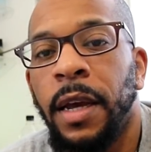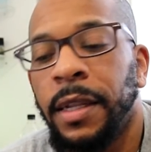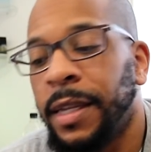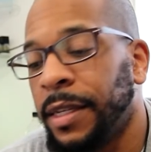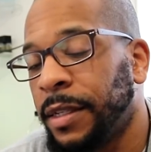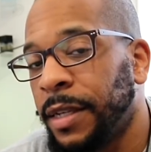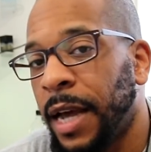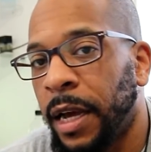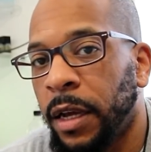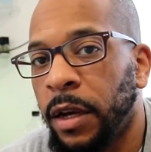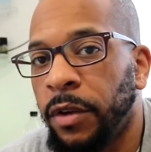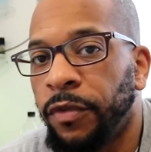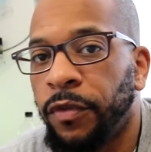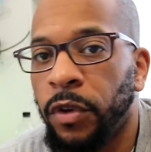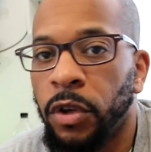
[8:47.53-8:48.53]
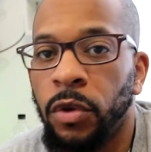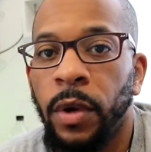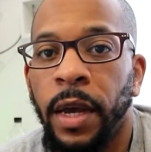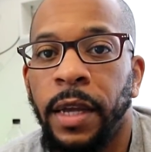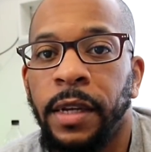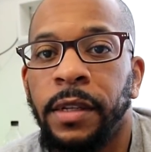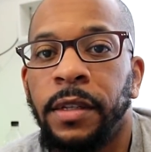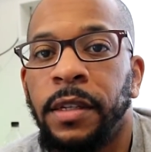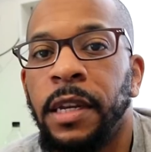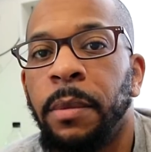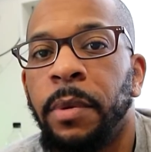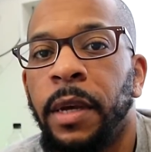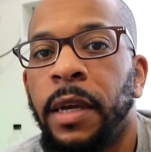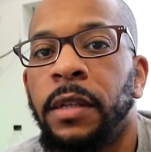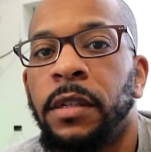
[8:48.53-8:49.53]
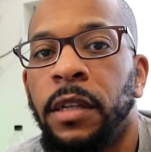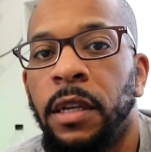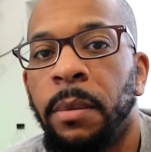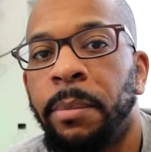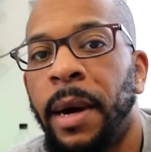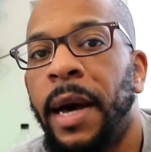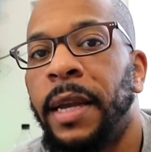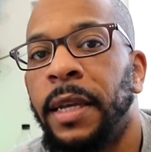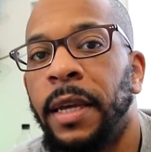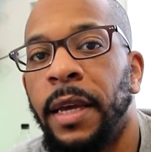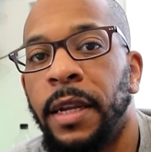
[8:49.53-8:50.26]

that's not good for you and it's seeping into your body